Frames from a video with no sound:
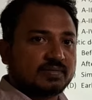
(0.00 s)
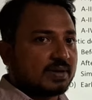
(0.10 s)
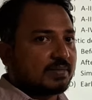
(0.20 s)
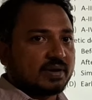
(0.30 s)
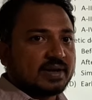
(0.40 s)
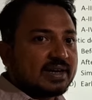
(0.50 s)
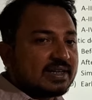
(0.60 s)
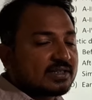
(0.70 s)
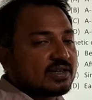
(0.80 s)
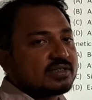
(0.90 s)
we have already
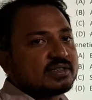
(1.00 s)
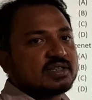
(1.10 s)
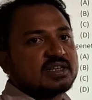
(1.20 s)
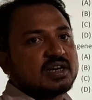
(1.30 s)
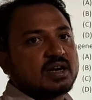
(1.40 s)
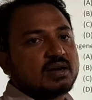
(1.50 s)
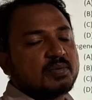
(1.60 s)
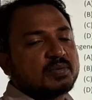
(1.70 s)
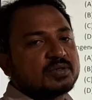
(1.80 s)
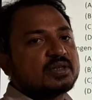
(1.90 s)
discussed syngenetic
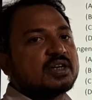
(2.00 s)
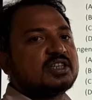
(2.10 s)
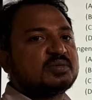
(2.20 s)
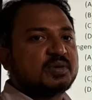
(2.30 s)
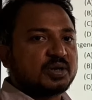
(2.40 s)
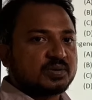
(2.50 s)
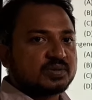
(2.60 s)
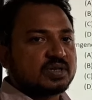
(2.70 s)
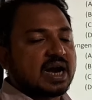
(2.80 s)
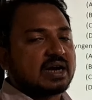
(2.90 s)
deposition. It is
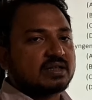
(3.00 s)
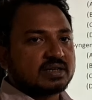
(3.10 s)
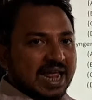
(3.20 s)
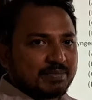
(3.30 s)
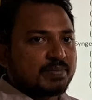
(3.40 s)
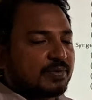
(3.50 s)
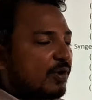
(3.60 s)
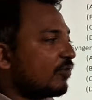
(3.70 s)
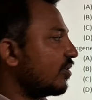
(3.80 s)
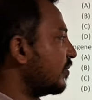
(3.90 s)
produced at the time of
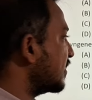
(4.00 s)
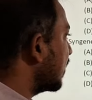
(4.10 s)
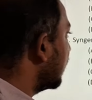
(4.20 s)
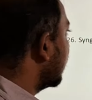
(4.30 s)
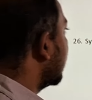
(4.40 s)
rock formation.